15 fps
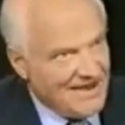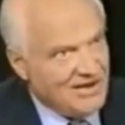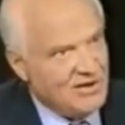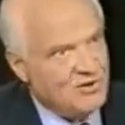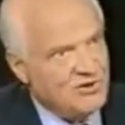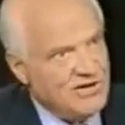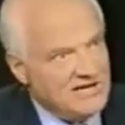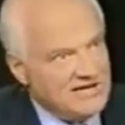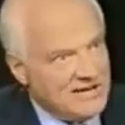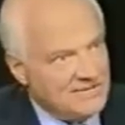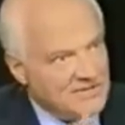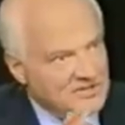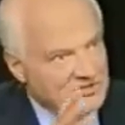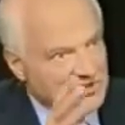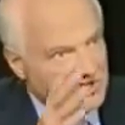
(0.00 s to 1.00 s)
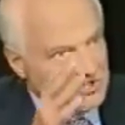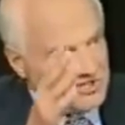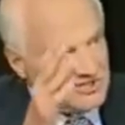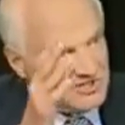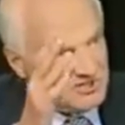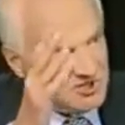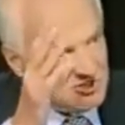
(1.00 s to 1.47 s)
including
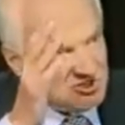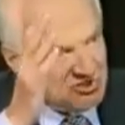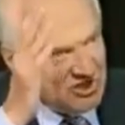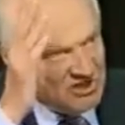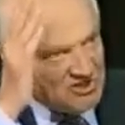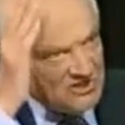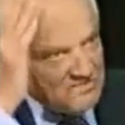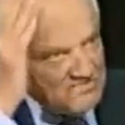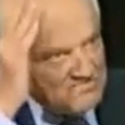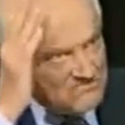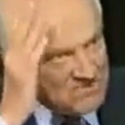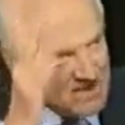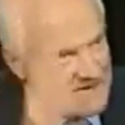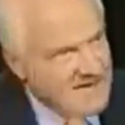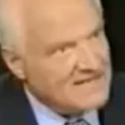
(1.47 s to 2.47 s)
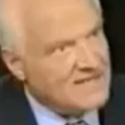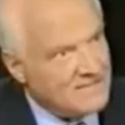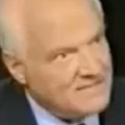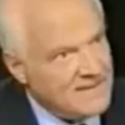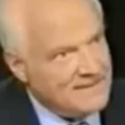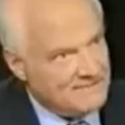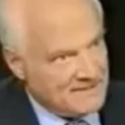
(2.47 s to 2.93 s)
demonstrations in the streets and bringing
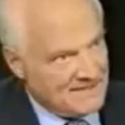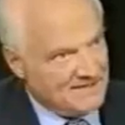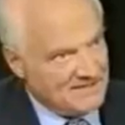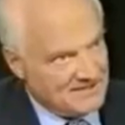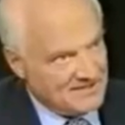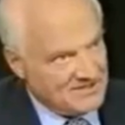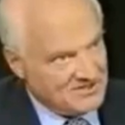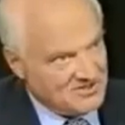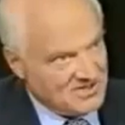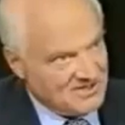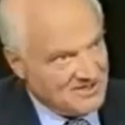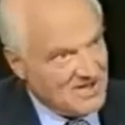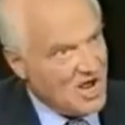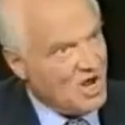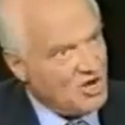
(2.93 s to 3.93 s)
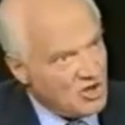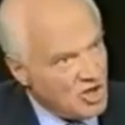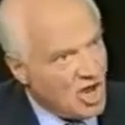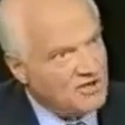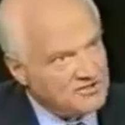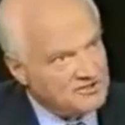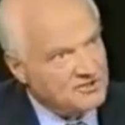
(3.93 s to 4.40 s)
the people into the streets,
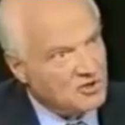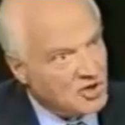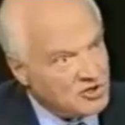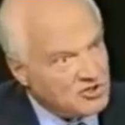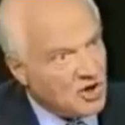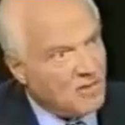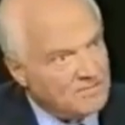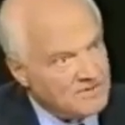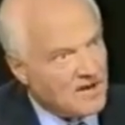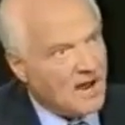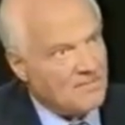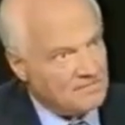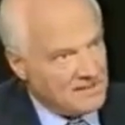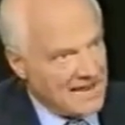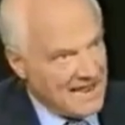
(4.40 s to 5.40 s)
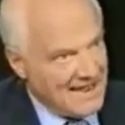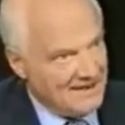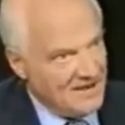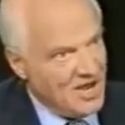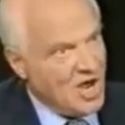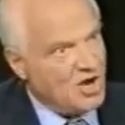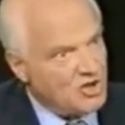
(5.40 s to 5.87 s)
not to adopt our
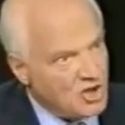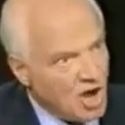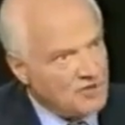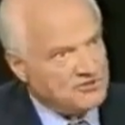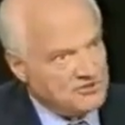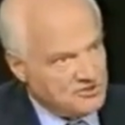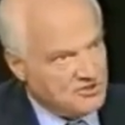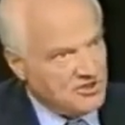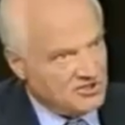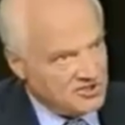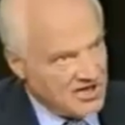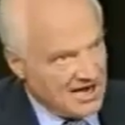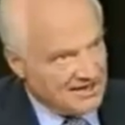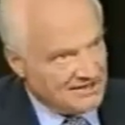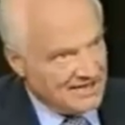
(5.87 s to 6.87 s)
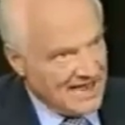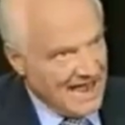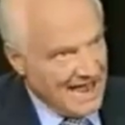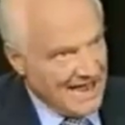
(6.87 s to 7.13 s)
plan, not to reject